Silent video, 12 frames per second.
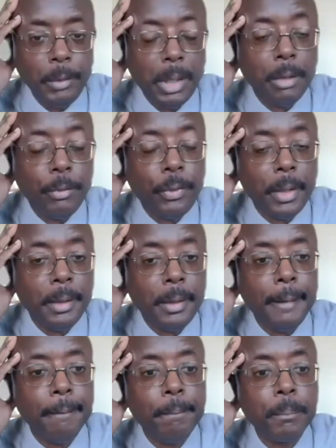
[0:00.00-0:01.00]
can find
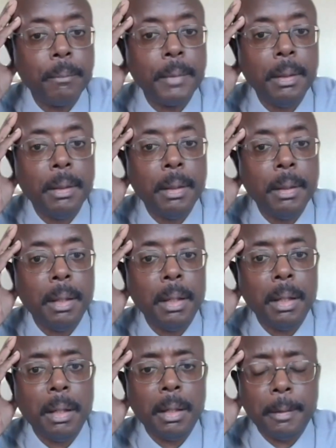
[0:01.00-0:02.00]
it.
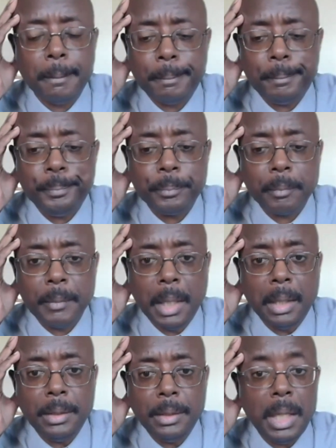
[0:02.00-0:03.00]

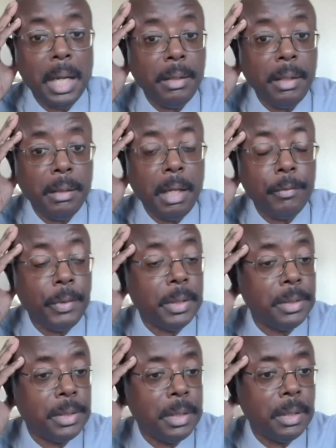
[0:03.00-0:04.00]
And yeah, the
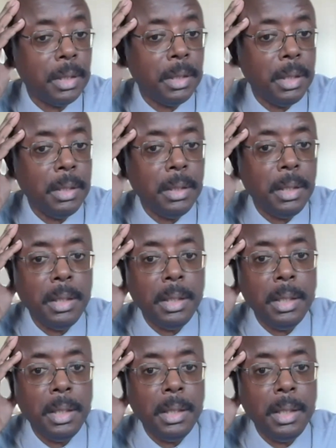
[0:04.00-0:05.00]
evidence
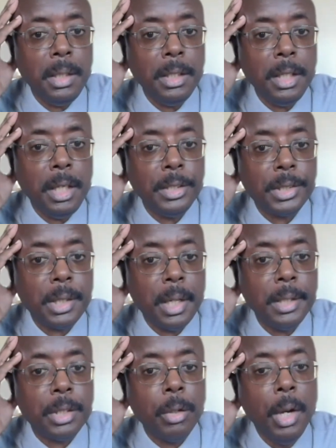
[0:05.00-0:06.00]
is
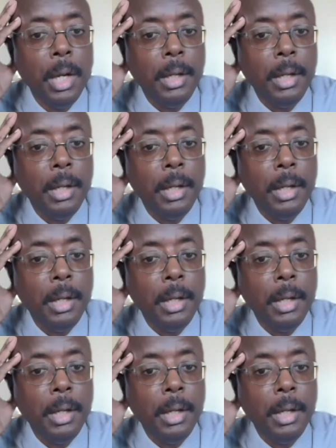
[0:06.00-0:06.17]
tight. So